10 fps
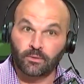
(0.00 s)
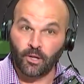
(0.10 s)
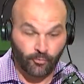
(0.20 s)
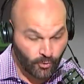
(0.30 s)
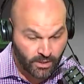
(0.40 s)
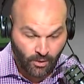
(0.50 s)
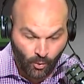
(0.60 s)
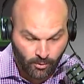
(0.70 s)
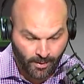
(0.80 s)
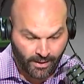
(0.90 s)
Another rookie
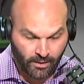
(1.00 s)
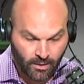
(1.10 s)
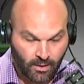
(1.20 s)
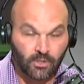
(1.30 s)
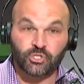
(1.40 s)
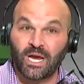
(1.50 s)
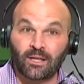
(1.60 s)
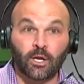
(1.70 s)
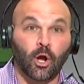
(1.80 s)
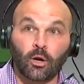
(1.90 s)
quarterback.
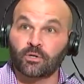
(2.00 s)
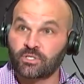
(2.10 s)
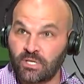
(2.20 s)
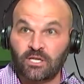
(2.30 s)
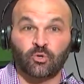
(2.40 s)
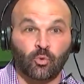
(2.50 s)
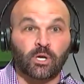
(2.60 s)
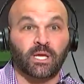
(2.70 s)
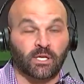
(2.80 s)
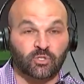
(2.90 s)
Jalen Hurts as a
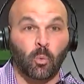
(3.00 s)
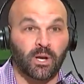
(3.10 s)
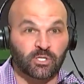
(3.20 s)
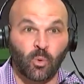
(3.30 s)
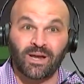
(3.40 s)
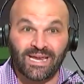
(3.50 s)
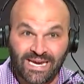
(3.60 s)
rookie in twenty twenty.